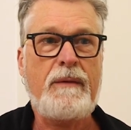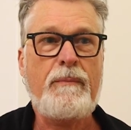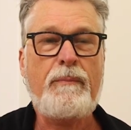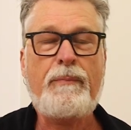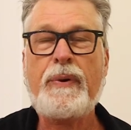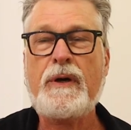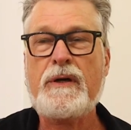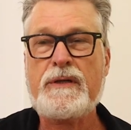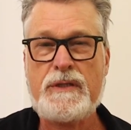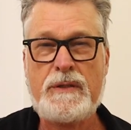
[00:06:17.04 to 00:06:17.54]

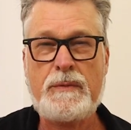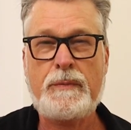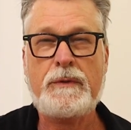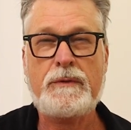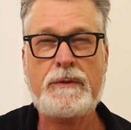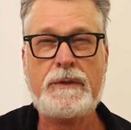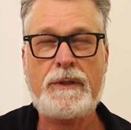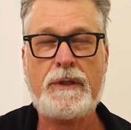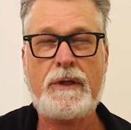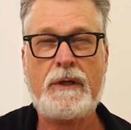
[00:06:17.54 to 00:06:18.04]

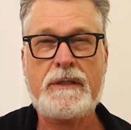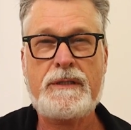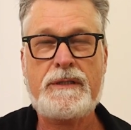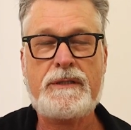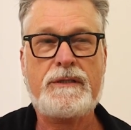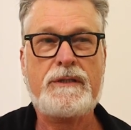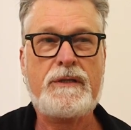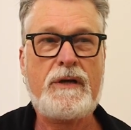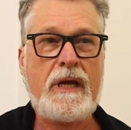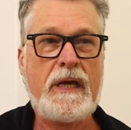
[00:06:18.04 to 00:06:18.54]
impossible to
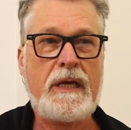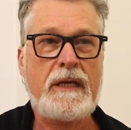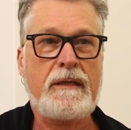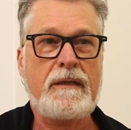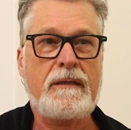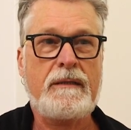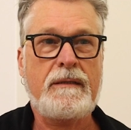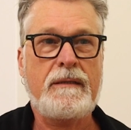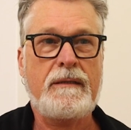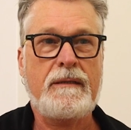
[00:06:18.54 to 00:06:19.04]

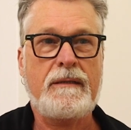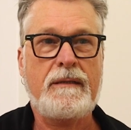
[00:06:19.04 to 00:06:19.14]
constrain,